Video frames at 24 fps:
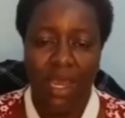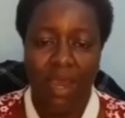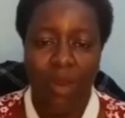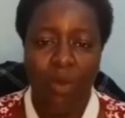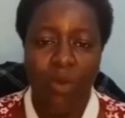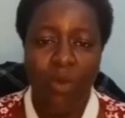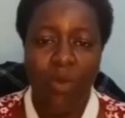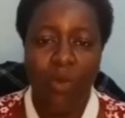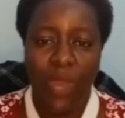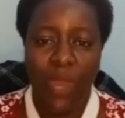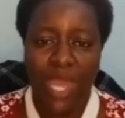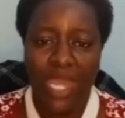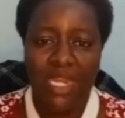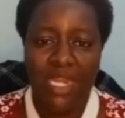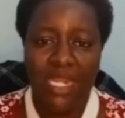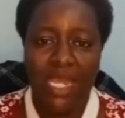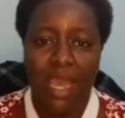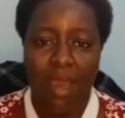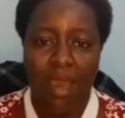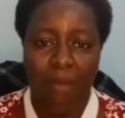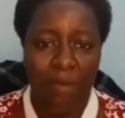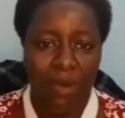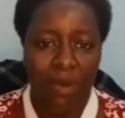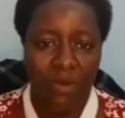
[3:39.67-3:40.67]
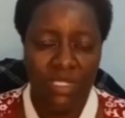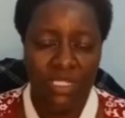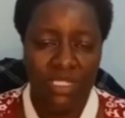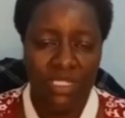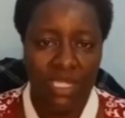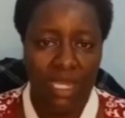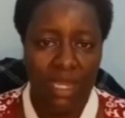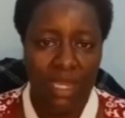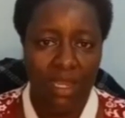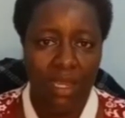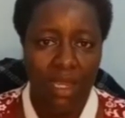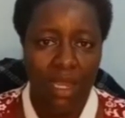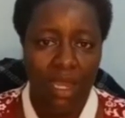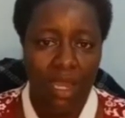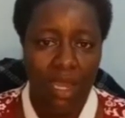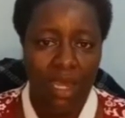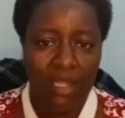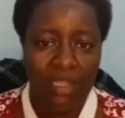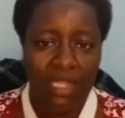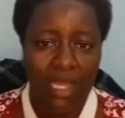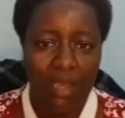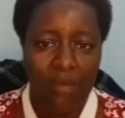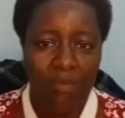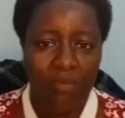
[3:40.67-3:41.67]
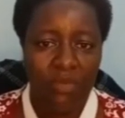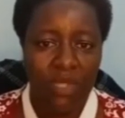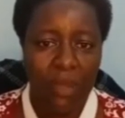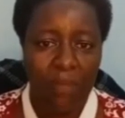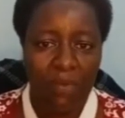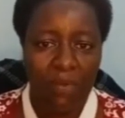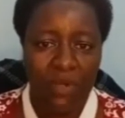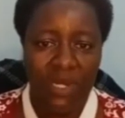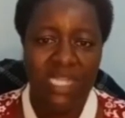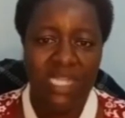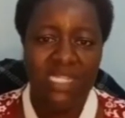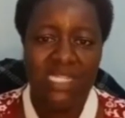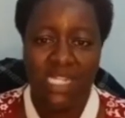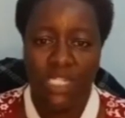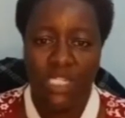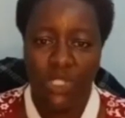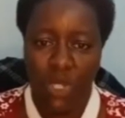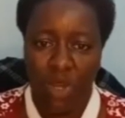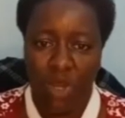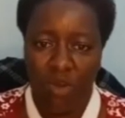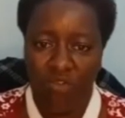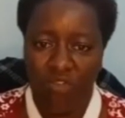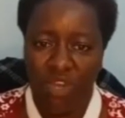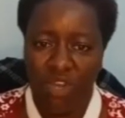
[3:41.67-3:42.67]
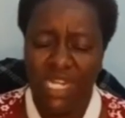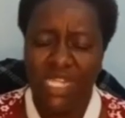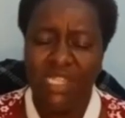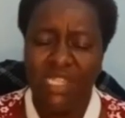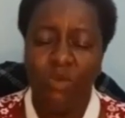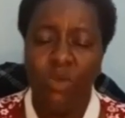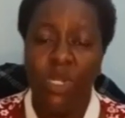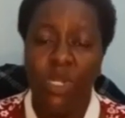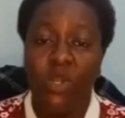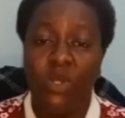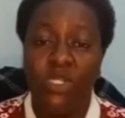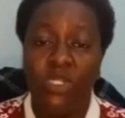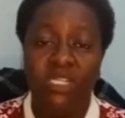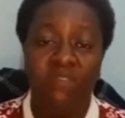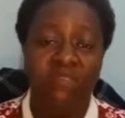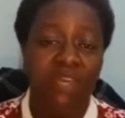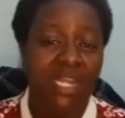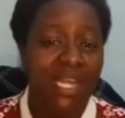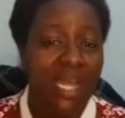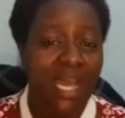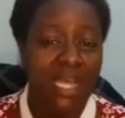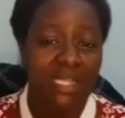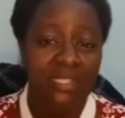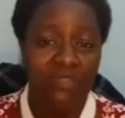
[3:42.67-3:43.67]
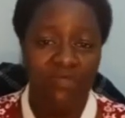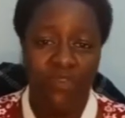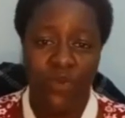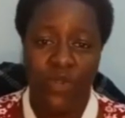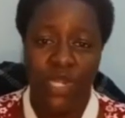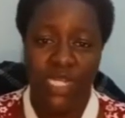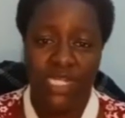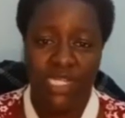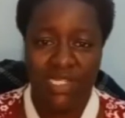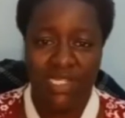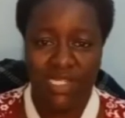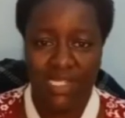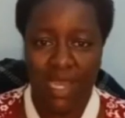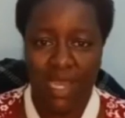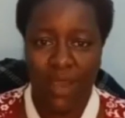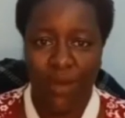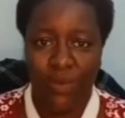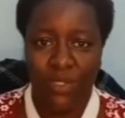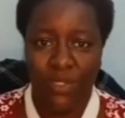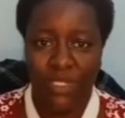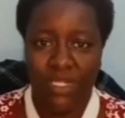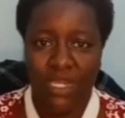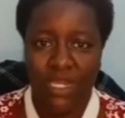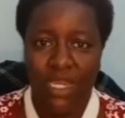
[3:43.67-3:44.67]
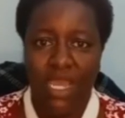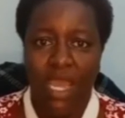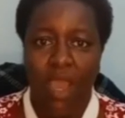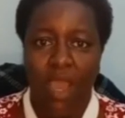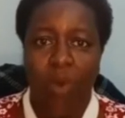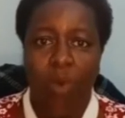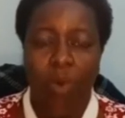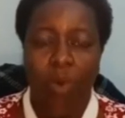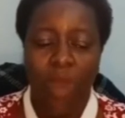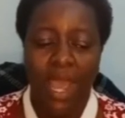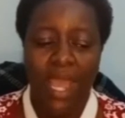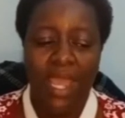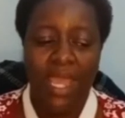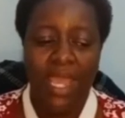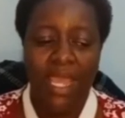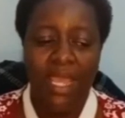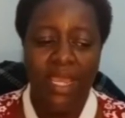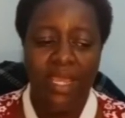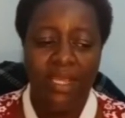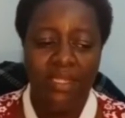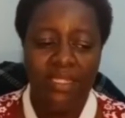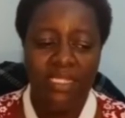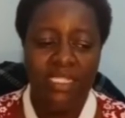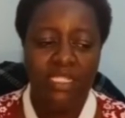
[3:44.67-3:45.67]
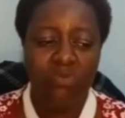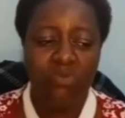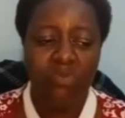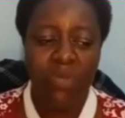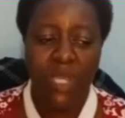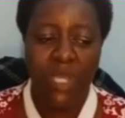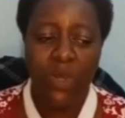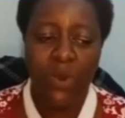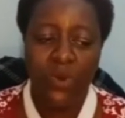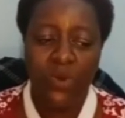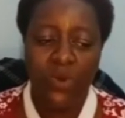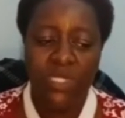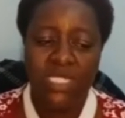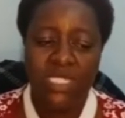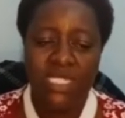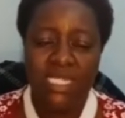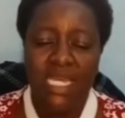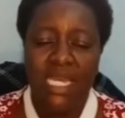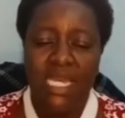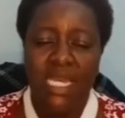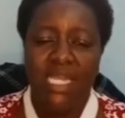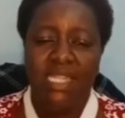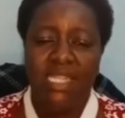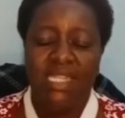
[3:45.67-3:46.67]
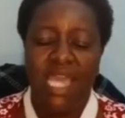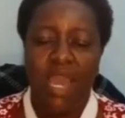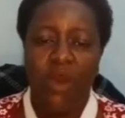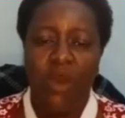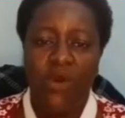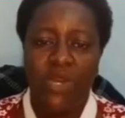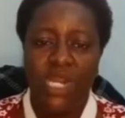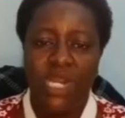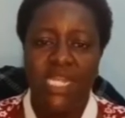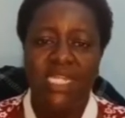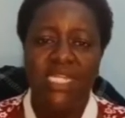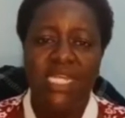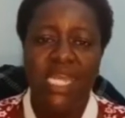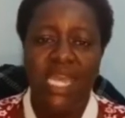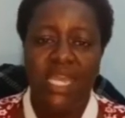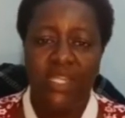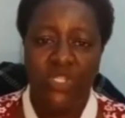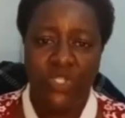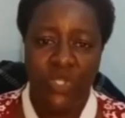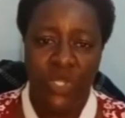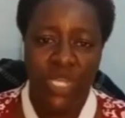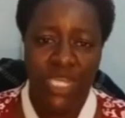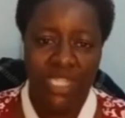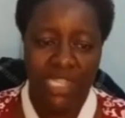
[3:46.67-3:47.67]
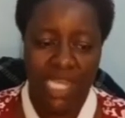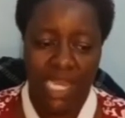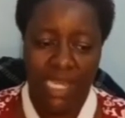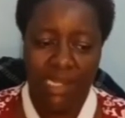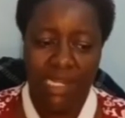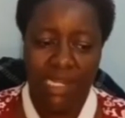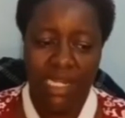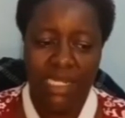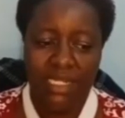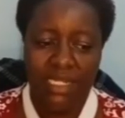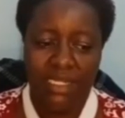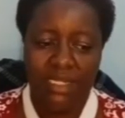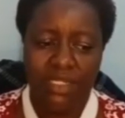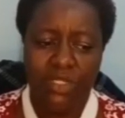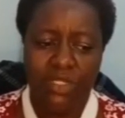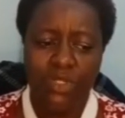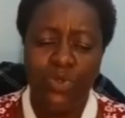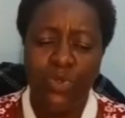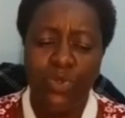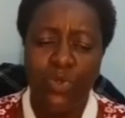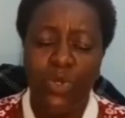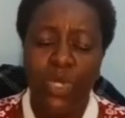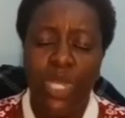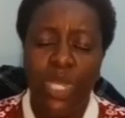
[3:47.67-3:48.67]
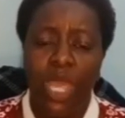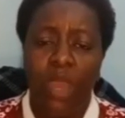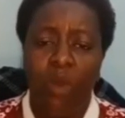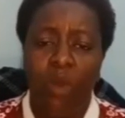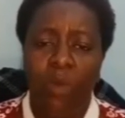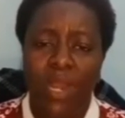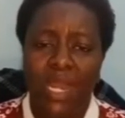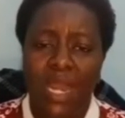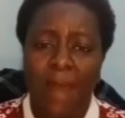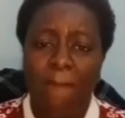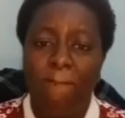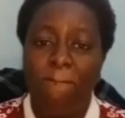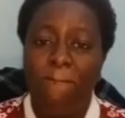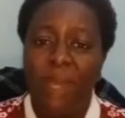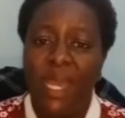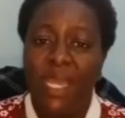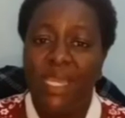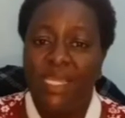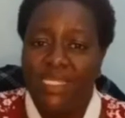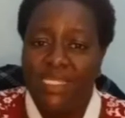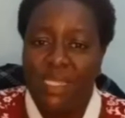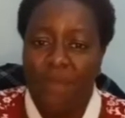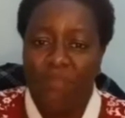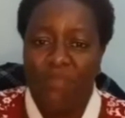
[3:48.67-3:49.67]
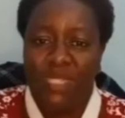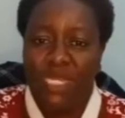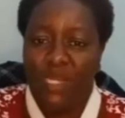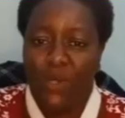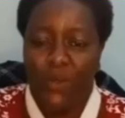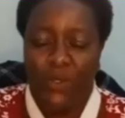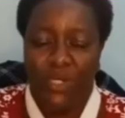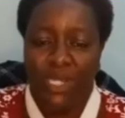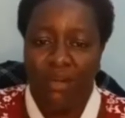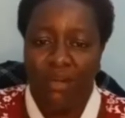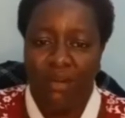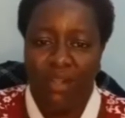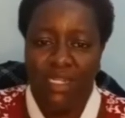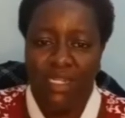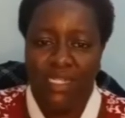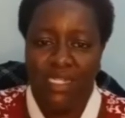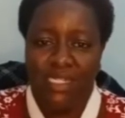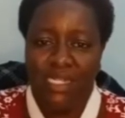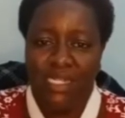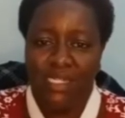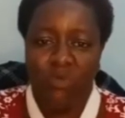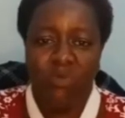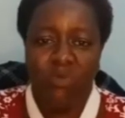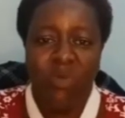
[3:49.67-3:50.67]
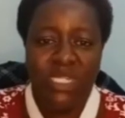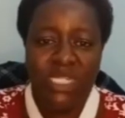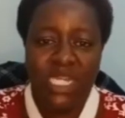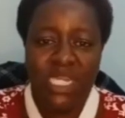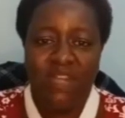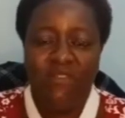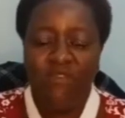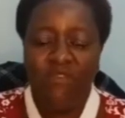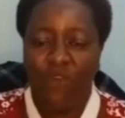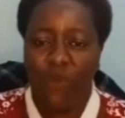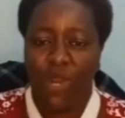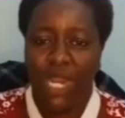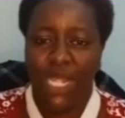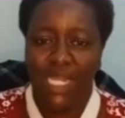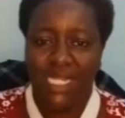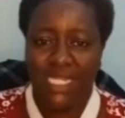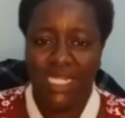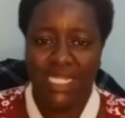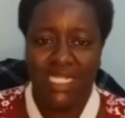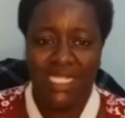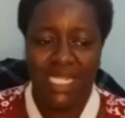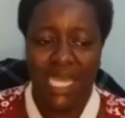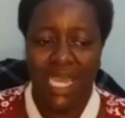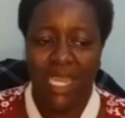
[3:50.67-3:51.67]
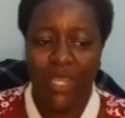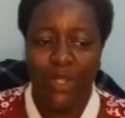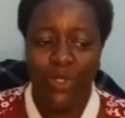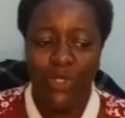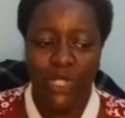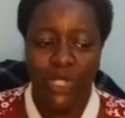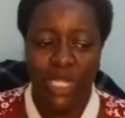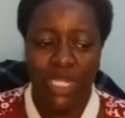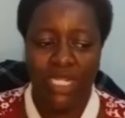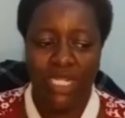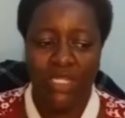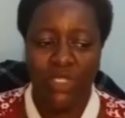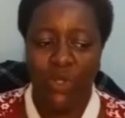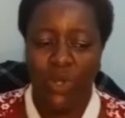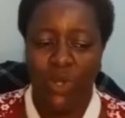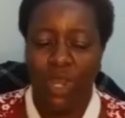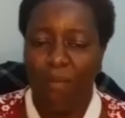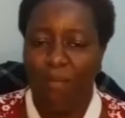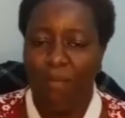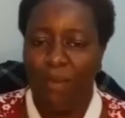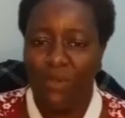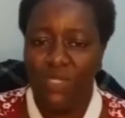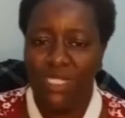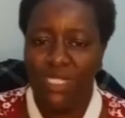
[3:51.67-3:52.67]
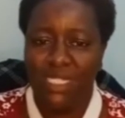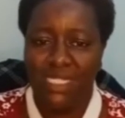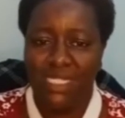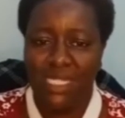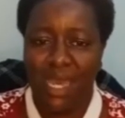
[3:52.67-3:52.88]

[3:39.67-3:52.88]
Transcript: query about the price that you're offering. They will not even ask for a discount. Why? It is because they are already enjoying the credit. So when I'm buying something on credit, especially for ladies, I usually talk about it